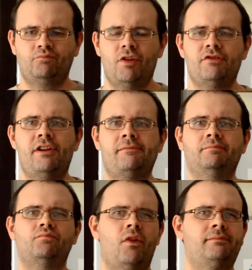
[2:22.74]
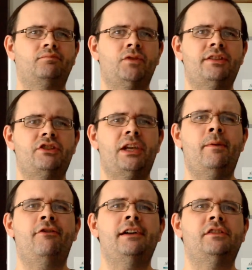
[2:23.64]
It's like, it has the same
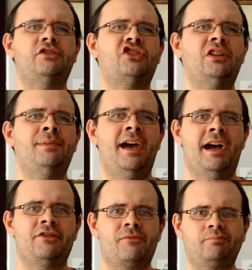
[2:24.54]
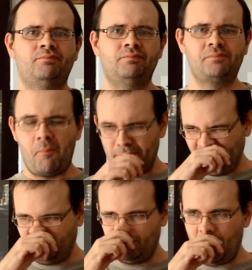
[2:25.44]
effect that cinnamon has.
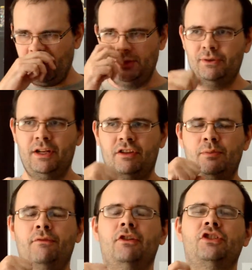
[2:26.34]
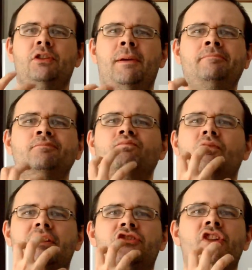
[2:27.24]
When you eat a spoonful of cinnamon,
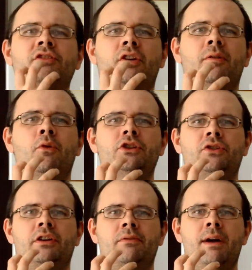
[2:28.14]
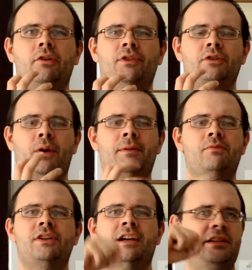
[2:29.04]
it sucks all the moisture out of your mouth, and that's why
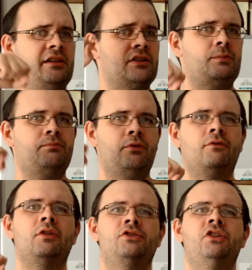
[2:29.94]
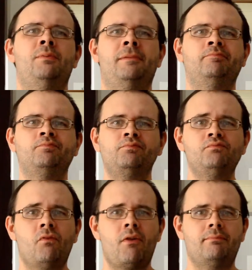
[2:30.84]
people can't eat a spoonful of cinnamon,
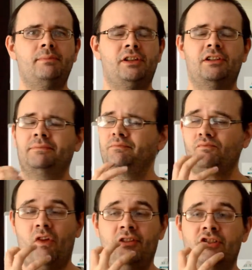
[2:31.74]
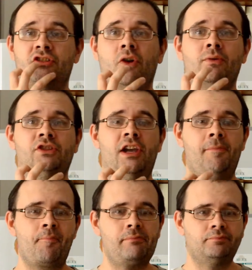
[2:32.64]
because it's just so
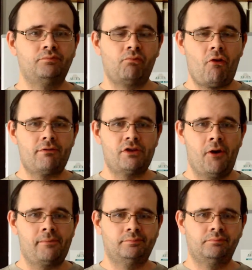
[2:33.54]
insane. So,